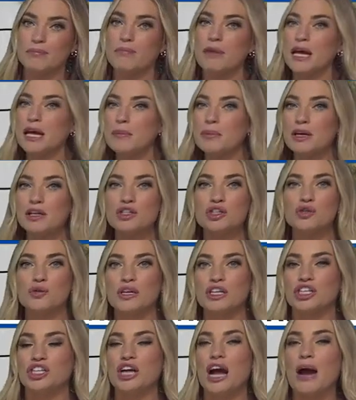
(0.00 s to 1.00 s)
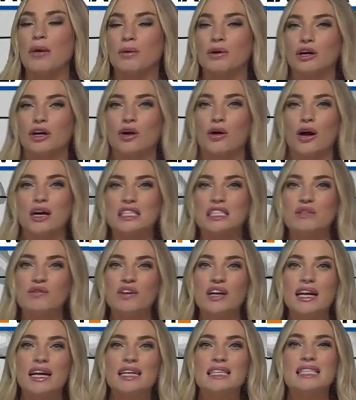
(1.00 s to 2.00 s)
Maybe a stray shower
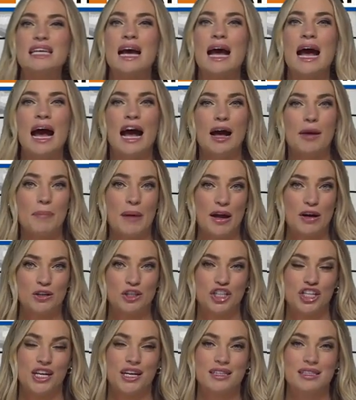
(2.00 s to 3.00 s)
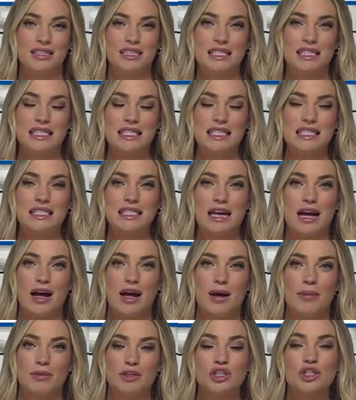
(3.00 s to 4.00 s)
across Phoenix, a better chance to see
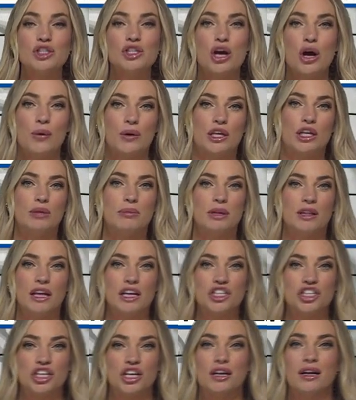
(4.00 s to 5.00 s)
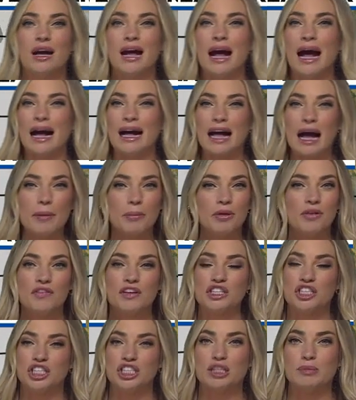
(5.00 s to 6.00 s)
some snow accumulation, a couple
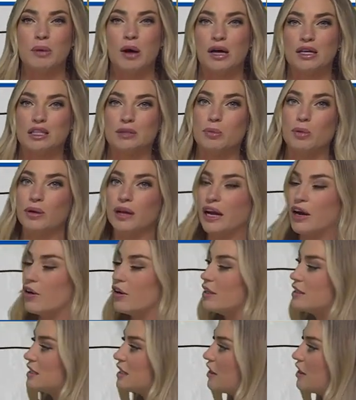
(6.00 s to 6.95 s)
of inches possible in areas